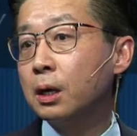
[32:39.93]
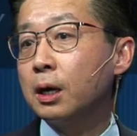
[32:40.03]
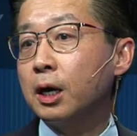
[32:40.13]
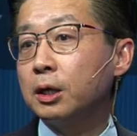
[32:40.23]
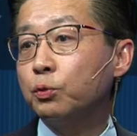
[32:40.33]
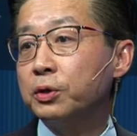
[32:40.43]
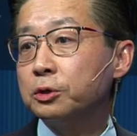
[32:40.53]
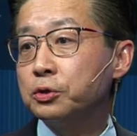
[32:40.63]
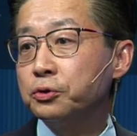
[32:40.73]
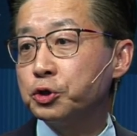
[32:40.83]
And when the
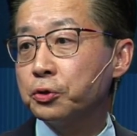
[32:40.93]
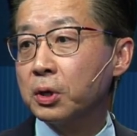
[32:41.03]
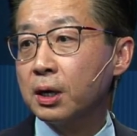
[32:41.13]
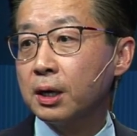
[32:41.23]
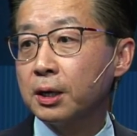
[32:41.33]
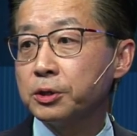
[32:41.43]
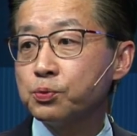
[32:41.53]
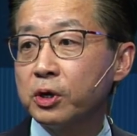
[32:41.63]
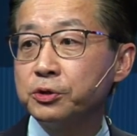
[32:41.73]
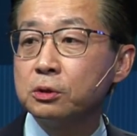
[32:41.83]
two shook hands,
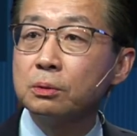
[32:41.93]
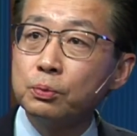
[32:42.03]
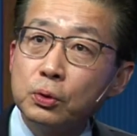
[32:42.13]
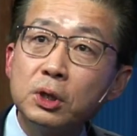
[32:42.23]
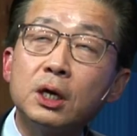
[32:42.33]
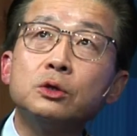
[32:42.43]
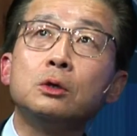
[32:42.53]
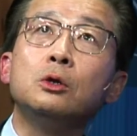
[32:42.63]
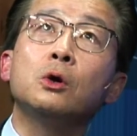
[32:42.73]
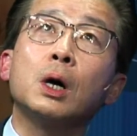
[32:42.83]
President Moon had to
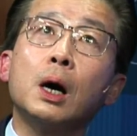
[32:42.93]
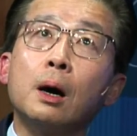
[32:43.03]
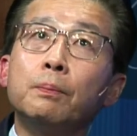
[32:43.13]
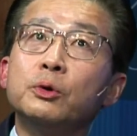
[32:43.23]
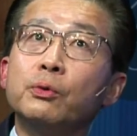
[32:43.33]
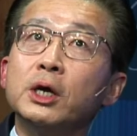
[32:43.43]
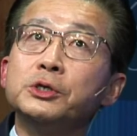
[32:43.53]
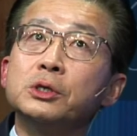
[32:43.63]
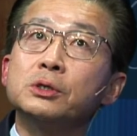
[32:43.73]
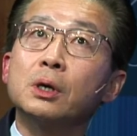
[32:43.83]
look up, raise
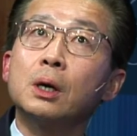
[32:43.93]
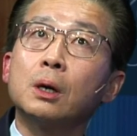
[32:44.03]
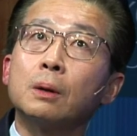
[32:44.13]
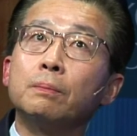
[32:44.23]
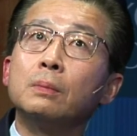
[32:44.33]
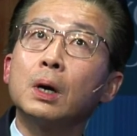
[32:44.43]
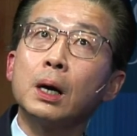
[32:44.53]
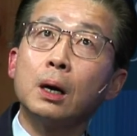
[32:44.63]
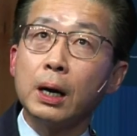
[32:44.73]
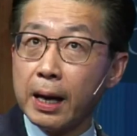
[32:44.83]
his arm
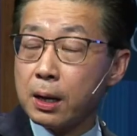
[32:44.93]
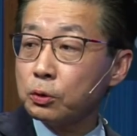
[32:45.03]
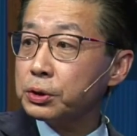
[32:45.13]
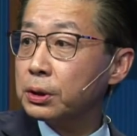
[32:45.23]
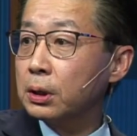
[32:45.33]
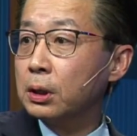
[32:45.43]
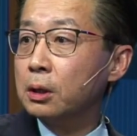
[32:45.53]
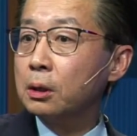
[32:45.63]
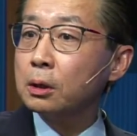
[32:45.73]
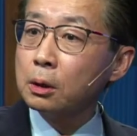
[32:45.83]
out,
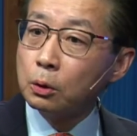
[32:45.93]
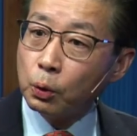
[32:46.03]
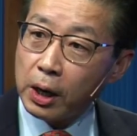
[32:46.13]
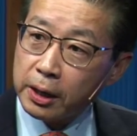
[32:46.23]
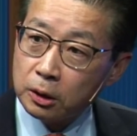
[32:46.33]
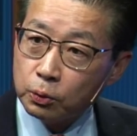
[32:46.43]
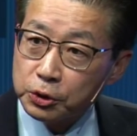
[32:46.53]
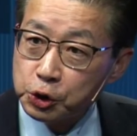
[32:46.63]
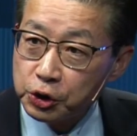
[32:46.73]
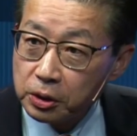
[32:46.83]
while what
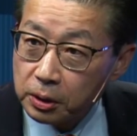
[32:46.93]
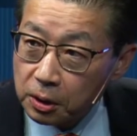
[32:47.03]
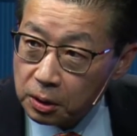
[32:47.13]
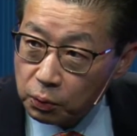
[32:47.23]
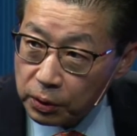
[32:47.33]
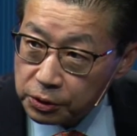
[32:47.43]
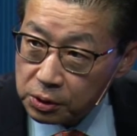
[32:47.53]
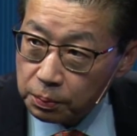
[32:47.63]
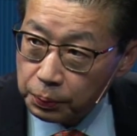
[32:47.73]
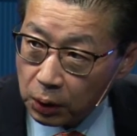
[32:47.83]
she did was
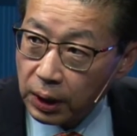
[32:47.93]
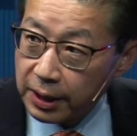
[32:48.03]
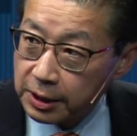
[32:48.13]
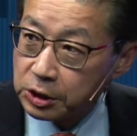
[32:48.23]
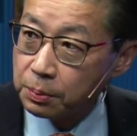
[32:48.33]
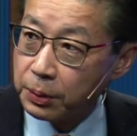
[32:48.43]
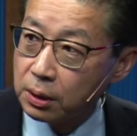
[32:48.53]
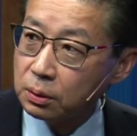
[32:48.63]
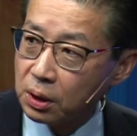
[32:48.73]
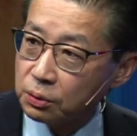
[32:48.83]
polite, but
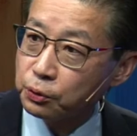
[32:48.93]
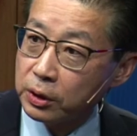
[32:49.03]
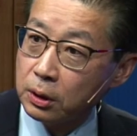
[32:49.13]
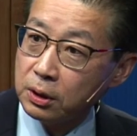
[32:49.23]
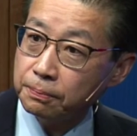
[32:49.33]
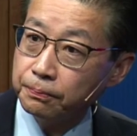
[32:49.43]
not really.